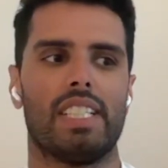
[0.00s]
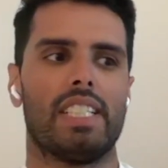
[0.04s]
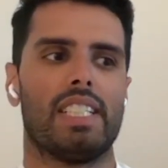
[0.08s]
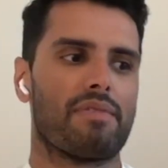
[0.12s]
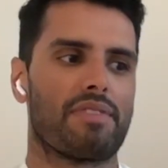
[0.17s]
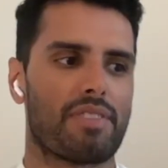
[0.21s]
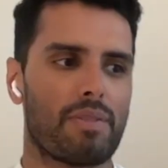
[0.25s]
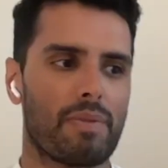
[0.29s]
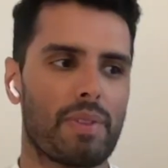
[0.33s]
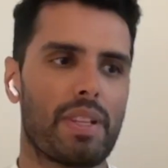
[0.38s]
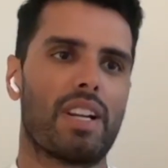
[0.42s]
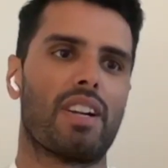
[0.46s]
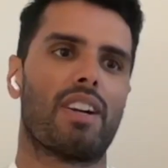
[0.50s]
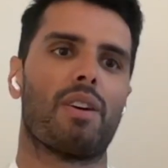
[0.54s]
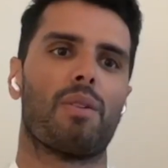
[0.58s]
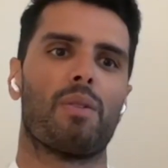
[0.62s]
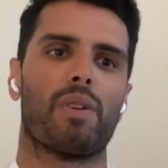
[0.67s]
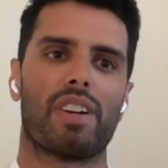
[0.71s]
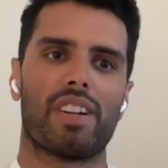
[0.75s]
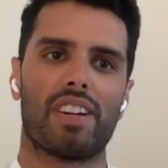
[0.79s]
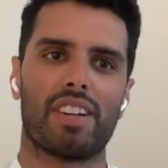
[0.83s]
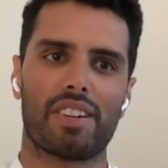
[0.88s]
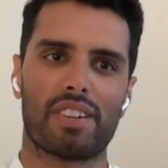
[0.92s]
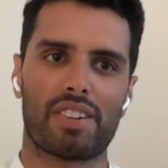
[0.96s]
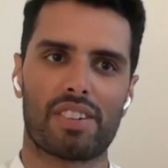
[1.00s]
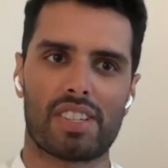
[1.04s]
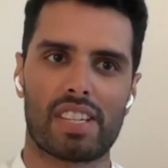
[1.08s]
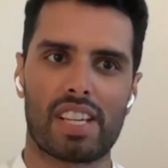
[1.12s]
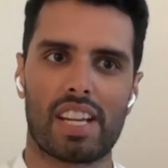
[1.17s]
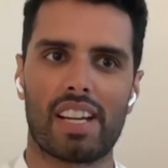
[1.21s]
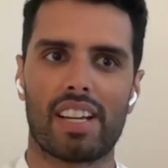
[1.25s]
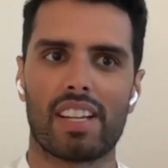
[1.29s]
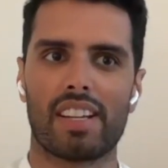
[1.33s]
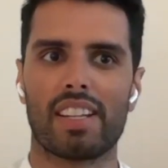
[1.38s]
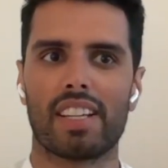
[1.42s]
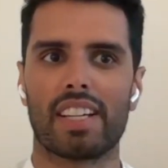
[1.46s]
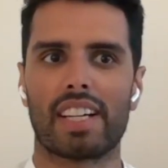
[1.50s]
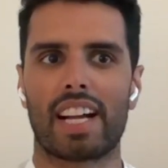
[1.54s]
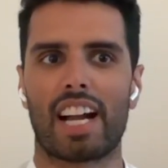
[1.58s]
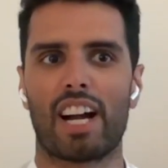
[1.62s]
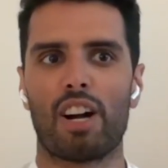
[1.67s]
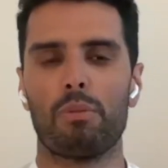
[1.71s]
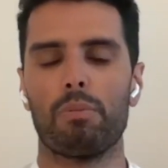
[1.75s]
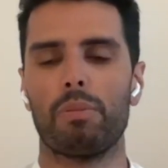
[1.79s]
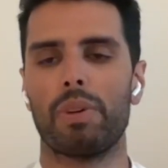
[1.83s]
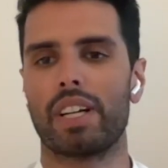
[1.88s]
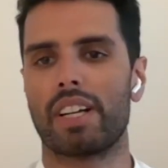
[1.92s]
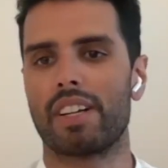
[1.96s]
From there, I want to understand like
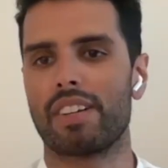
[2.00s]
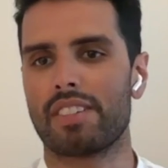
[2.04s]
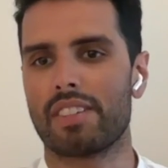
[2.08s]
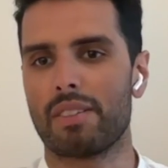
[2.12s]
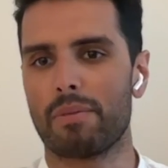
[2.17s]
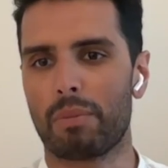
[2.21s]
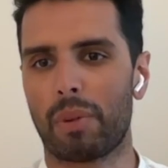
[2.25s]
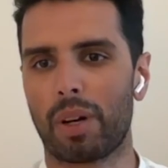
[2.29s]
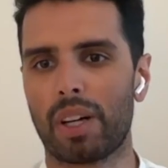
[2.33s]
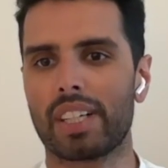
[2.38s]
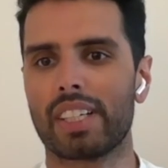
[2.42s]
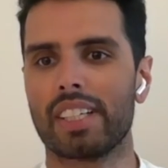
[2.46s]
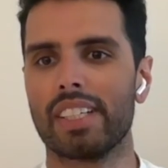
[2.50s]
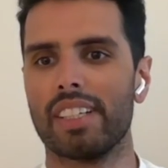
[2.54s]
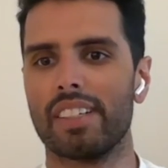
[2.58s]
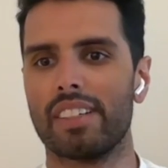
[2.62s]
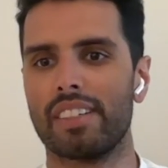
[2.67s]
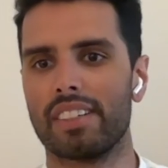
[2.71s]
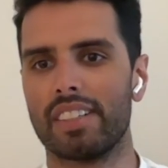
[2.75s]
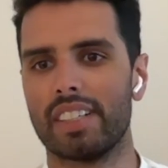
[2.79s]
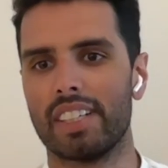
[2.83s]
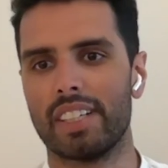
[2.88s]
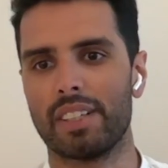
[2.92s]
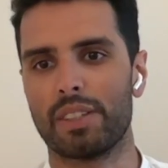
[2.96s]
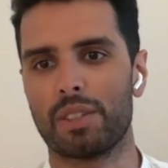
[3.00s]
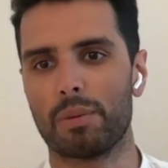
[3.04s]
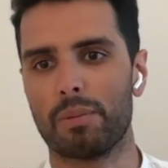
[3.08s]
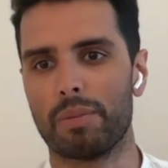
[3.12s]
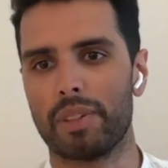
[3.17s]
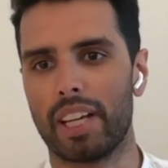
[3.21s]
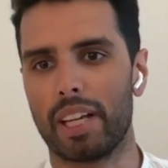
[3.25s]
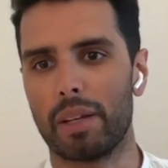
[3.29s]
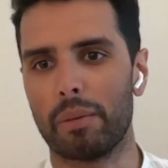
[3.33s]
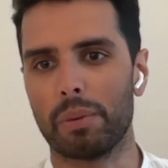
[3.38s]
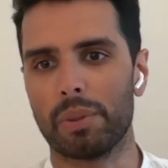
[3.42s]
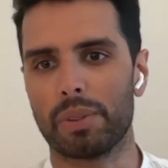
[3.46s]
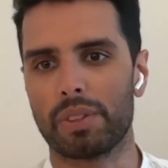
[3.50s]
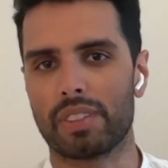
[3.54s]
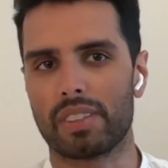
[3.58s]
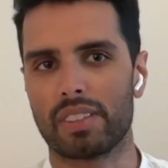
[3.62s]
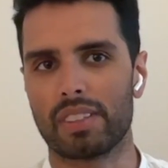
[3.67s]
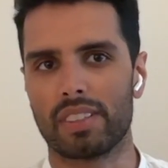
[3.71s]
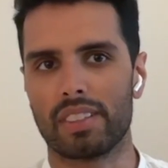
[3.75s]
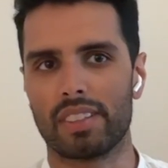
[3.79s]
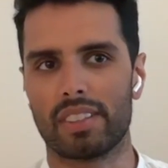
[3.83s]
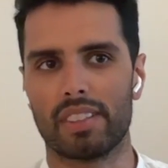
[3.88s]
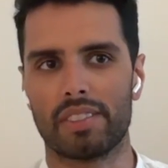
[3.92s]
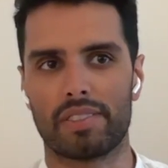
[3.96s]
how big is a market to be able
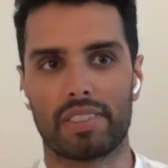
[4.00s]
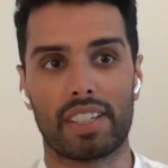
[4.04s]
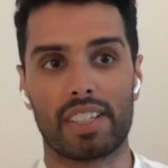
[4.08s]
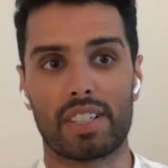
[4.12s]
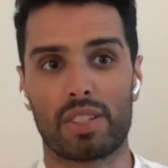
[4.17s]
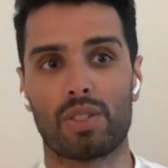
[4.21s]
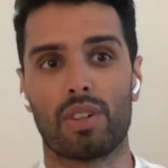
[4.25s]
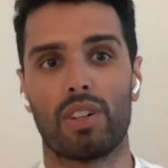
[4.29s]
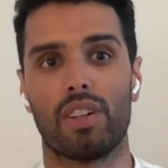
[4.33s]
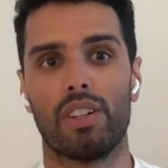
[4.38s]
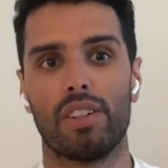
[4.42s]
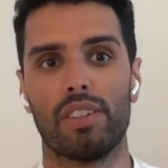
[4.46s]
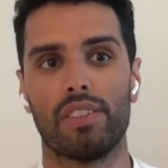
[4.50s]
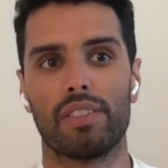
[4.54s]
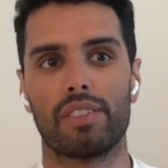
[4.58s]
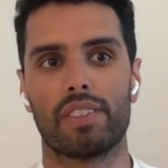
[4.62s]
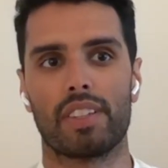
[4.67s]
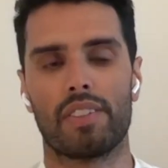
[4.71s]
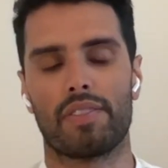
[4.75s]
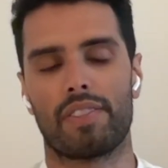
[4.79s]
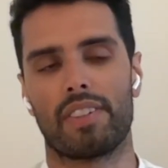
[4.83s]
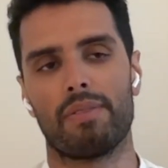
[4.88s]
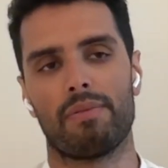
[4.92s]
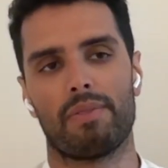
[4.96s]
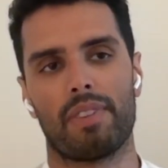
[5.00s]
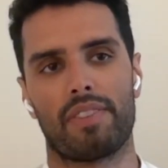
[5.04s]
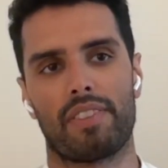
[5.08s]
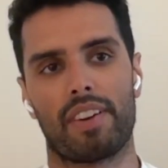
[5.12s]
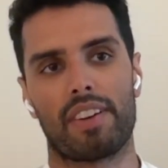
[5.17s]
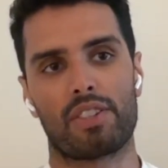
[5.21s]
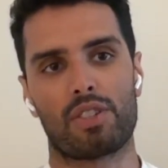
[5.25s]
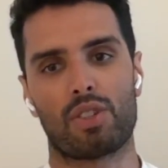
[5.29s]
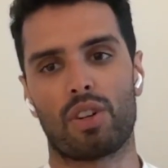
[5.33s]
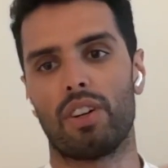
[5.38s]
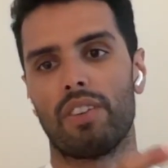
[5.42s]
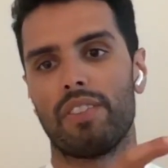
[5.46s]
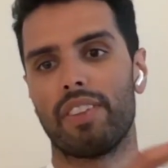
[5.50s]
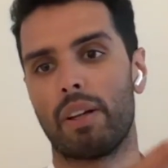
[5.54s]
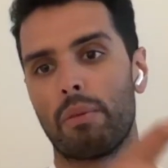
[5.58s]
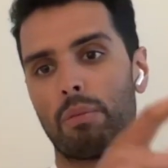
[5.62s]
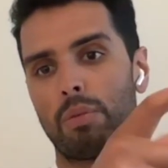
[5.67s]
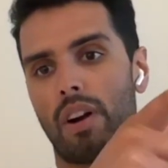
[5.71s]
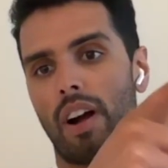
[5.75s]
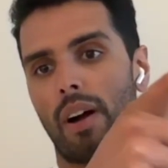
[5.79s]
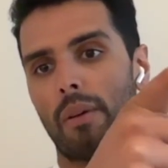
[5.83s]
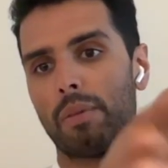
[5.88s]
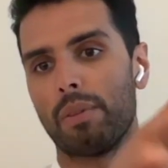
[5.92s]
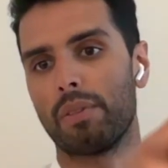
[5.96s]
to, if I solved a
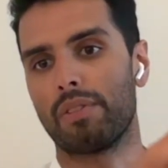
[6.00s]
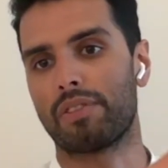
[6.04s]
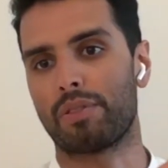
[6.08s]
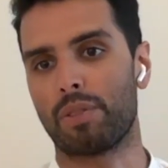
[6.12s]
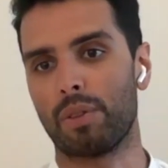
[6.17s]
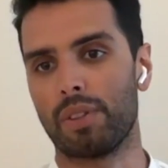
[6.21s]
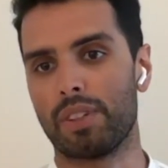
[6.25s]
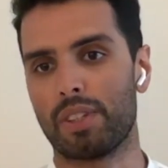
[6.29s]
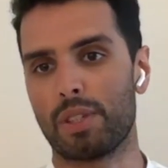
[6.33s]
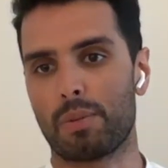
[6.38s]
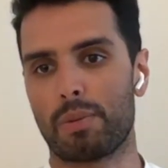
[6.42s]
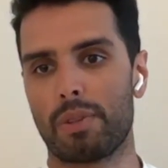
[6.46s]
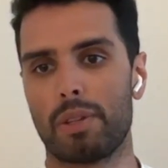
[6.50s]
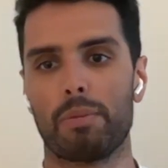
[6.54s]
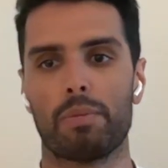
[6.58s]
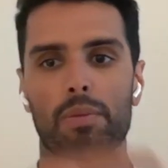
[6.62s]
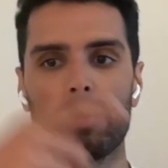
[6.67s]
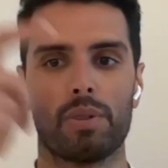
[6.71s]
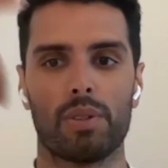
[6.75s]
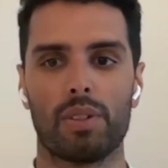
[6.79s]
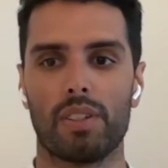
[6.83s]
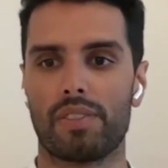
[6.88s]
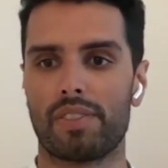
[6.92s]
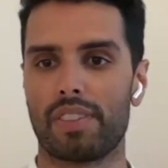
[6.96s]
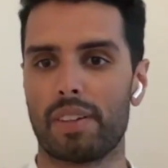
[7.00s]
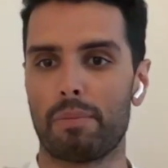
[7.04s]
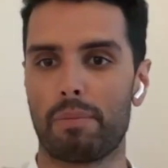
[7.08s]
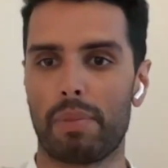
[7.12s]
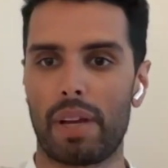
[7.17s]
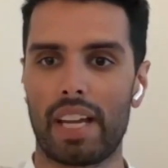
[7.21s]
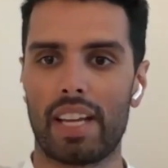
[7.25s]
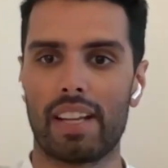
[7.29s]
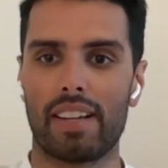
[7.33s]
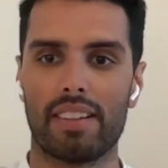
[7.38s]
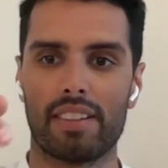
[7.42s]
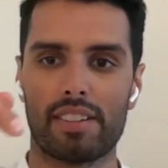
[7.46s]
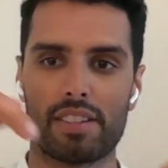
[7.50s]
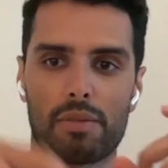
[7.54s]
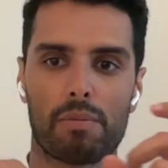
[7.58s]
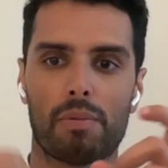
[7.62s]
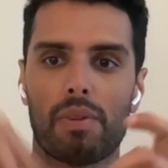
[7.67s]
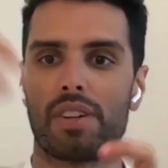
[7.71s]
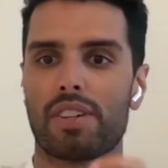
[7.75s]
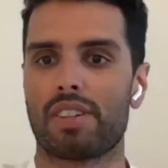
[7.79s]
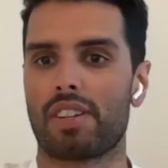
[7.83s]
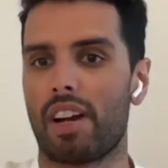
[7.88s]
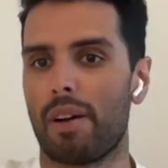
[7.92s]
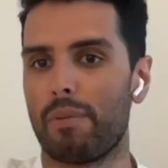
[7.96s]
problem for these people, if they paid this
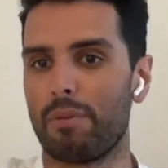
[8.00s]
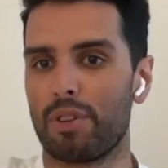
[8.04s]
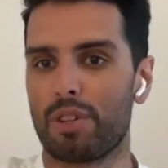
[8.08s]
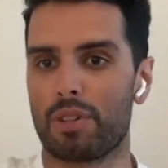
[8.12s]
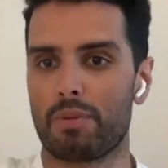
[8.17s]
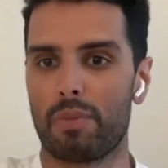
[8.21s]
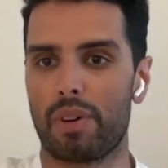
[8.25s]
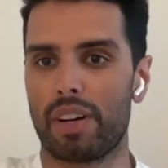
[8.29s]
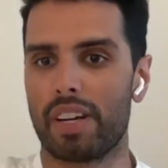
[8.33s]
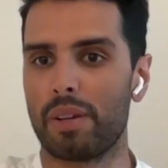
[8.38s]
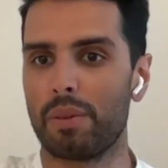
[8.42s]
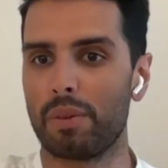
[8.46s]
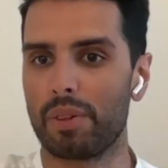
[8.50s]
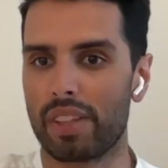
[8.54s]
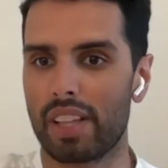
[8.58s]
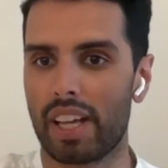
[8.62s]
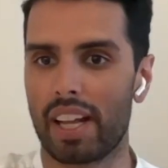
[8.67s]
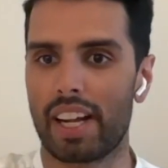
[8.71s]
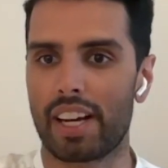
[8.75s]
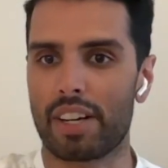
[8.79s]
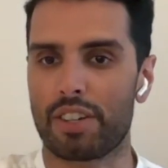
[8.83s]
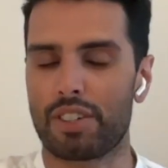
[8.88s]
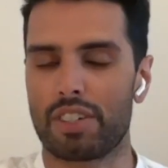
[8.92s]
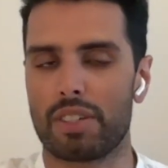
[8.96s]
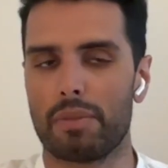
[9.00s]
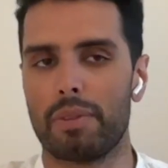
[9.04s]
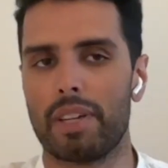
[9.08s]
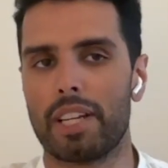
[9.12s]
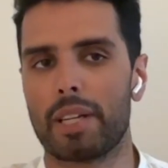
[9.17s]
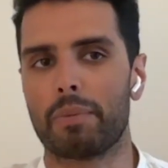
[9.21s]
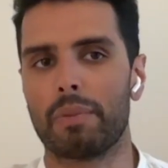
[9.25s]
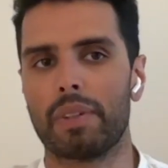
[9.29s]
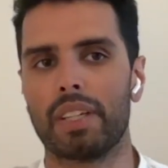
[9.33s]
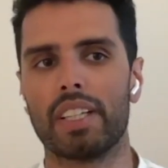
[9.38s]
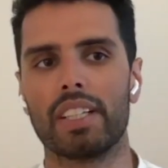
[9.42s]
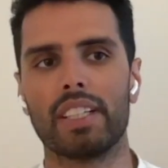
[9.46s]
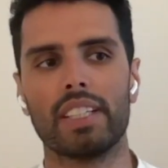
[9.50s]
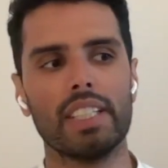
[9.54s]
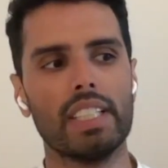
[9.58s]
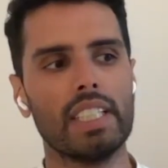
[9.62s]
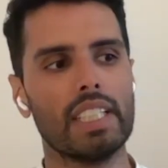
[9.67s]
much, how much money would that actually make me?